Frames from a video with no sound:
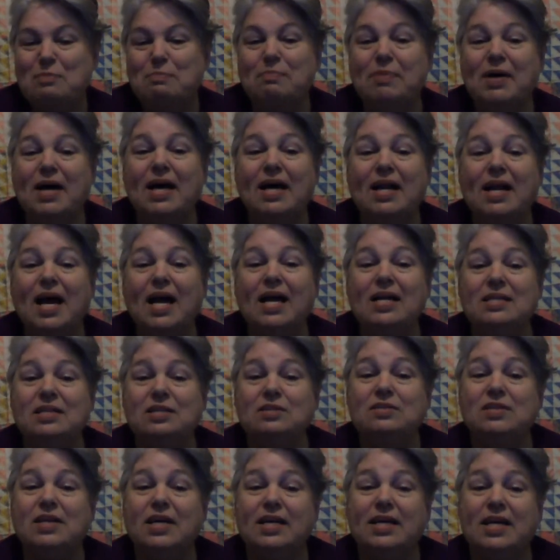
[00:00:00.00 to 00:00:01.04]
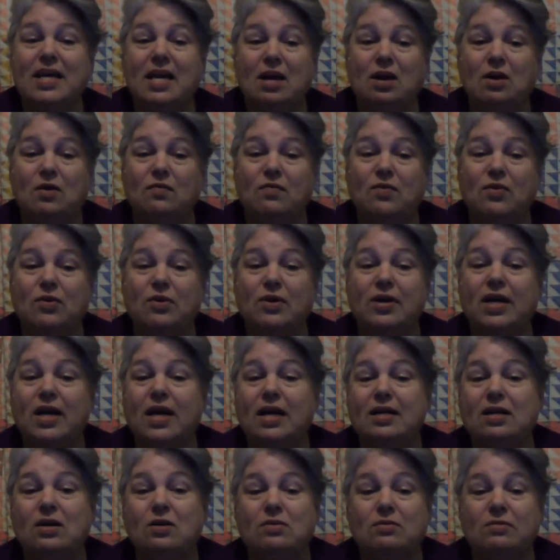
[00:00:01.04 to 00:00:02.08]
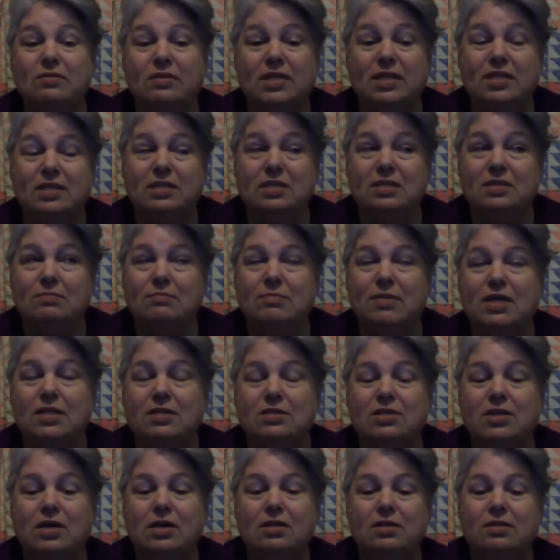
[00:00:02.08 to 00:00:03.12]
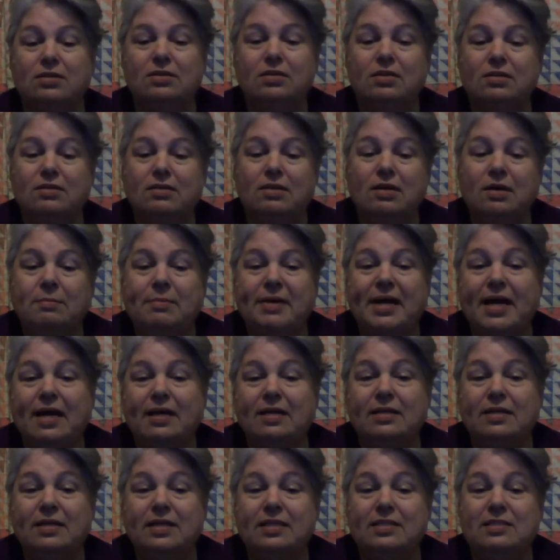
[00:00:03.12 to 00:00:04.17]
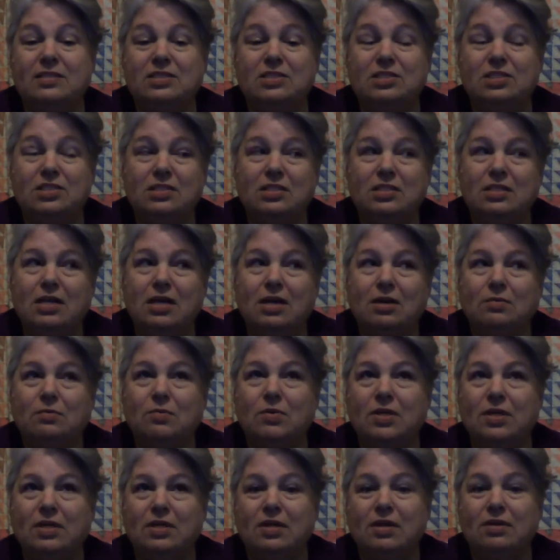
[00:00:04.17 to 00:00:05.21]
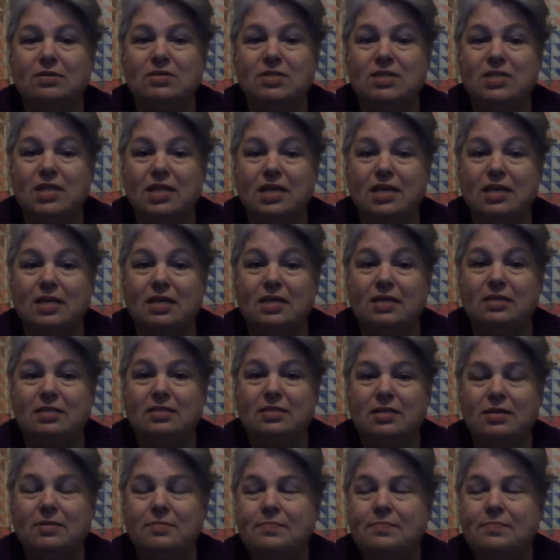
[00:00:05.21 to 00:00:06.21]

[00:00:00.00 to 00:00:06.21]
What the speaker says: But I do take care of her and I don't get too much on her about it. It's just, one of those things.